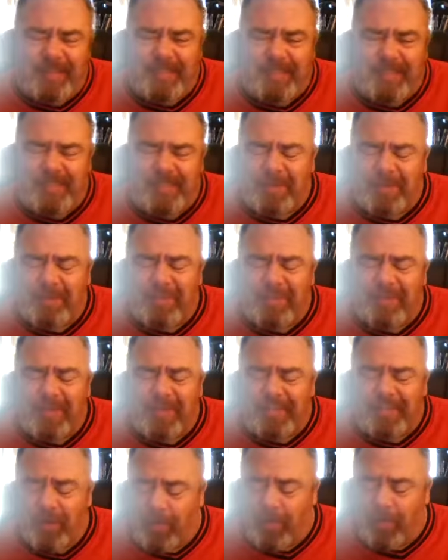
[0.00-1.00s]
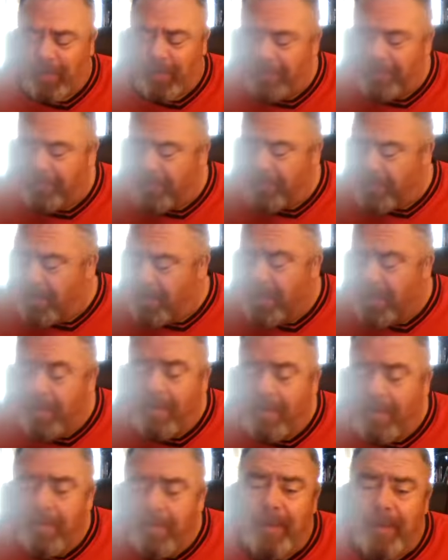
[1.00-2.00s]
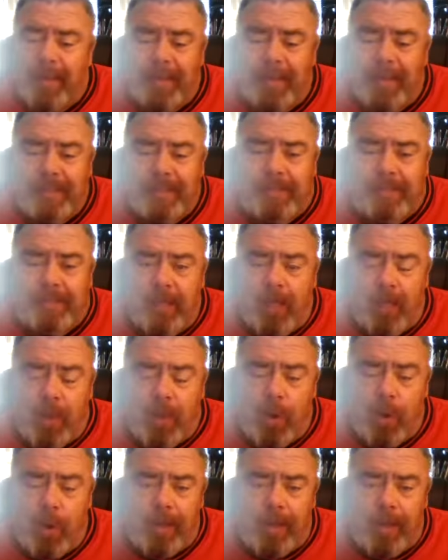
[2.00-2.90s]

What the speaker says: It's some fictional one. But he's still going